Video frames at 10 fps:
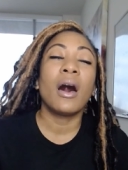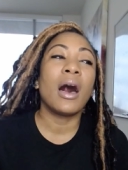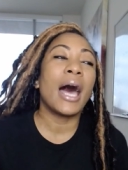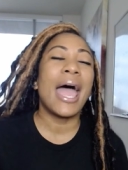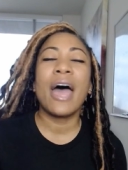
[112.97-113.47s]

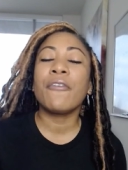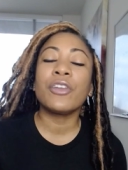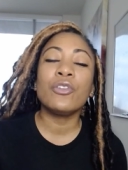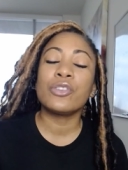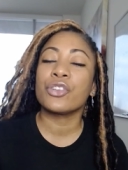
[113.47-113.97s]
uh,
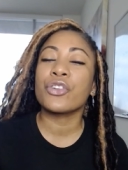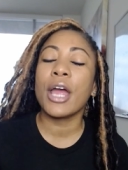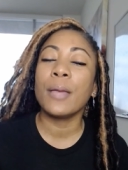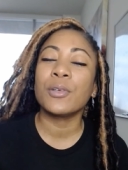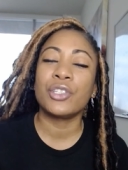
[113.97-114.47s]
avenues that
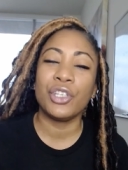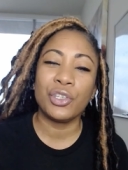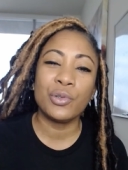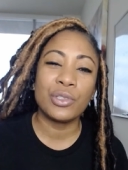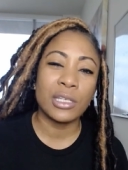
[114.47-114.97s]
you're able to
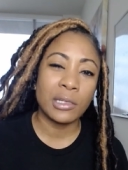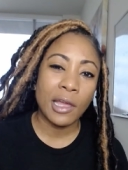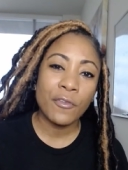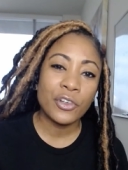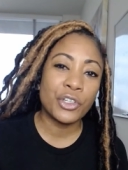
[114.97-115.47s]
use to
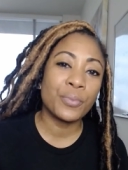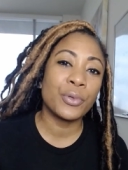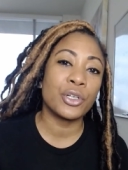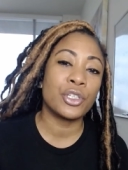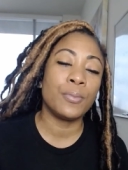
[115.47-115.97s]
leverage your
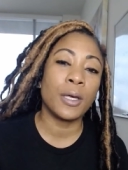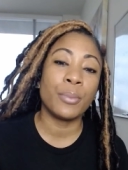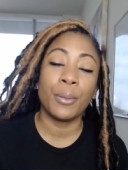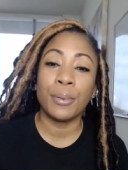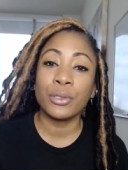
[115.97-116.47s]
book to be
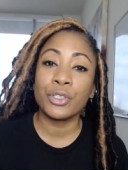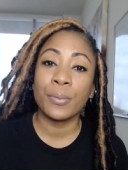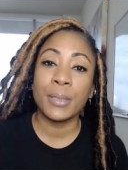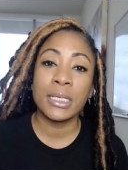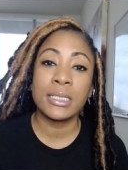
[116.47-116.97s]
able to build
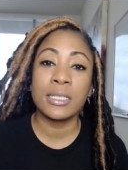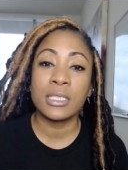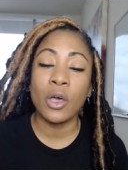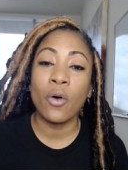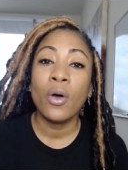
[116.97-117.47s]
your
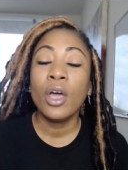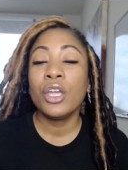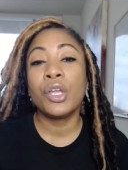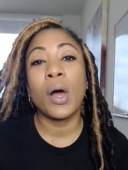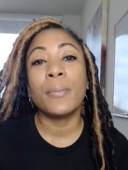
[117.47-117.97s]
business. So,
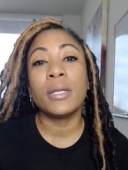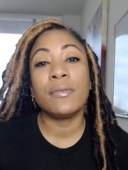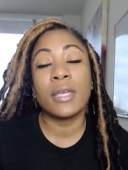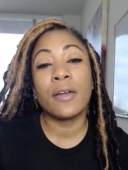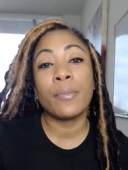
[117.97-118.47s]
you know, I
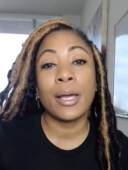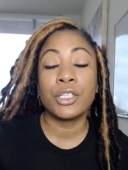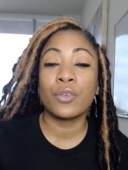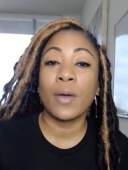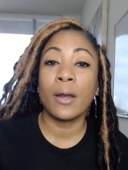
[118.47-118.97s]
believe that
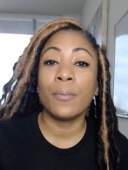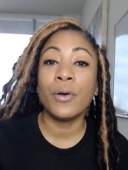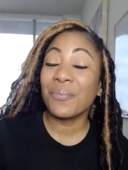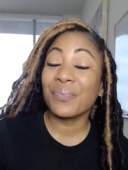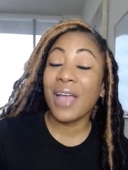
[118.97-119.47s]
everybody should write a
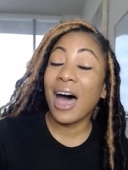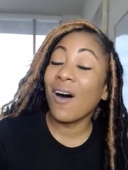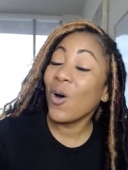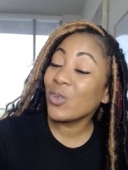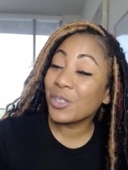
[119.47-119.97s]
book. I
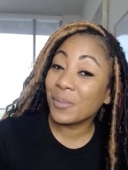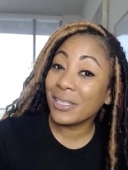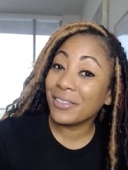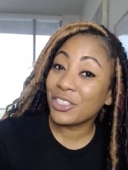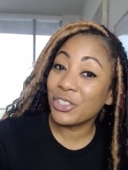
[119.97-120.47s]
also
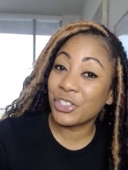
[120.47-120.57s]
believe that you